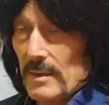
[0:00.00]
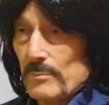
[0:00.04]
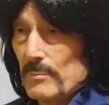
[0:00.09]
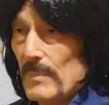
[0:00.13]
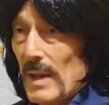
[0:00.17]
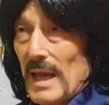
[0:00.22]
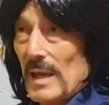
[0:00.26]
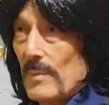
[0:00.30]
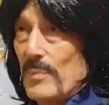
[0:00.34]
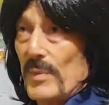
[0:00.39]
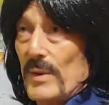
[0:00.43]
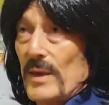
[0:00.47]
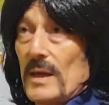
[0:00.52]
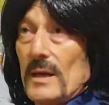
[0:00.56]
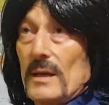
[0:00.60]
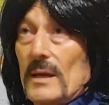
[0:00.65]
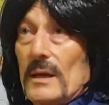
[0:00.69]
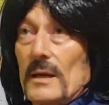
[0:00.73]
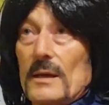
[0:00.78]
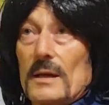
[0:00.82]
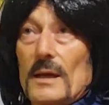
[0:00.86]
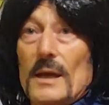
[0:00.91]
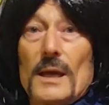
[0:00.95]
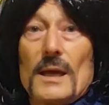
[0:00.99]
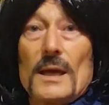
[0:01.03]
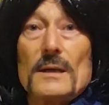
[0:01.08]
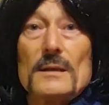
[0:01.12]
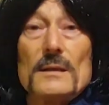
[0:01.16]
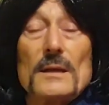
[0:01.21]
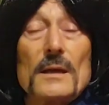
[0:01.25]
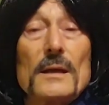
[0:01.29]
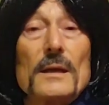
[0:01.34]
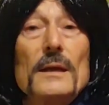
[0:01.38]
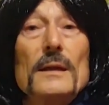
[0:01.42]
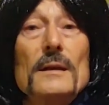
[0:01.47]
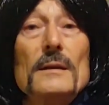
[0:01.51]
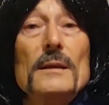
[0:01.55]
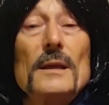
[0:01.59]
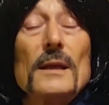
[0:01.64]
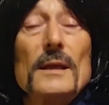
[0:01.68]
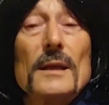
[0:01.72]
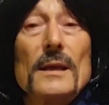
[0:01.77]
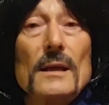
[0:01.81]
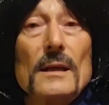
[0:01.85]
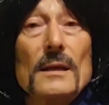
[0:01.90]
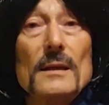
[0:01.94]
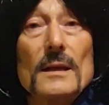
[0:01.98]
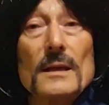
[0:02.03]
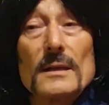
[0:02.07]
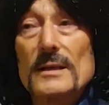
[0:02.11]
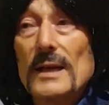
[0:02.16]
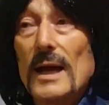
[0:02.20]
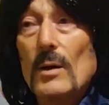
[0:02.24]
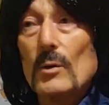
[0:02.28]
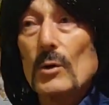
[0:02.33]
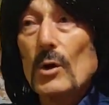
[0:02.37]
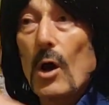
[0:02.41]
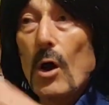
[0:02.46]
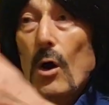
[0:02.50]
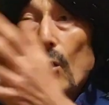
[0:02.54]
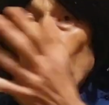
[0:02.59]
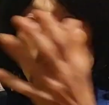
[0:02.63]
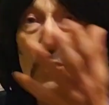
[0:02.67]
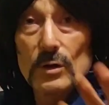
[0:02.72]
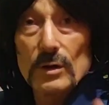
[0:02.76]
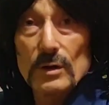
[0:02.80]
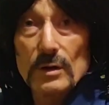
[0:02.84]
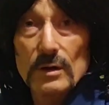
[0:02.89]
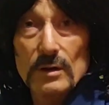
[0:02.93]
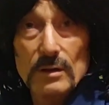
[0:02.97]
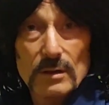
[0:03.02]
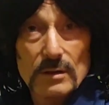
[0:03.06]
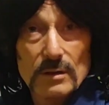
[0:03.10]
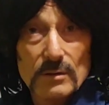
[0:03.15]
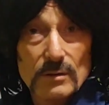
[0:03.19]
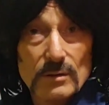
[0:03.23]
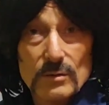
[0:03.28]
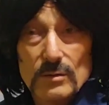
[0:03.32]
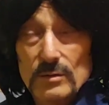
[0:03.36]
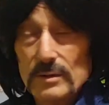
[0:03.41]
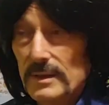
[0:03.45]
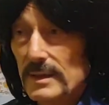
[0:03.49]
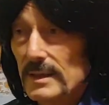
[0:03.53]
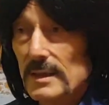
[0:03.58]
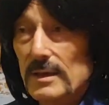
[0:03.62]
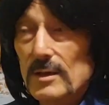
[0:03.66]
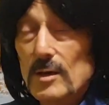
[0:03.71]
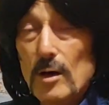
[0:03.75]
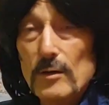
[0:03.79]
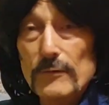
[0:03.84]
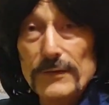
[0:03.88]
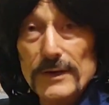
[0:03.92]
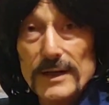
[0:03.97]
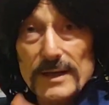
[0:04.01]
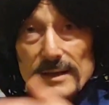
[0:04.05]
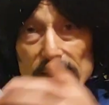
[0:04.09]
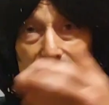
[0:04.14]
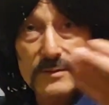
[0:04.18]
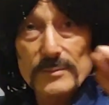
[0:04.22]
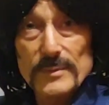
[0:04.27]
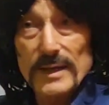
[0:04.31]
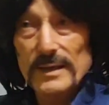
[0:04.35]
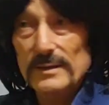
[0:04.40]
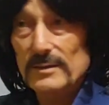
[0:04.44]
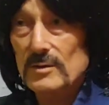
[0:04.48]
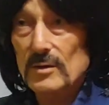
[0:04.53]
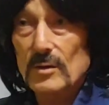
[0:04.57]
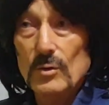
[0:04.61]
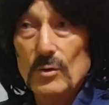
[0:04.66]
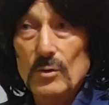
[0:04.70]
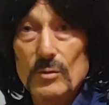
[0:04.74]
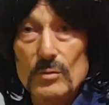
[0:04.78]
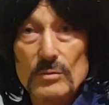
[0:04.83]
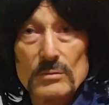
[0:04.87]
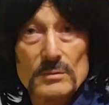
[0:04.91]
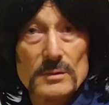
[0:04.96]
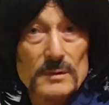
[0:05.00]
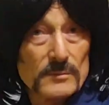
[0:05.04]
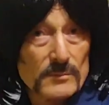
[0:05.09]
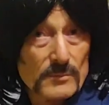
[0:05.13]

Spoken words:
maybe in the town hall or in the government or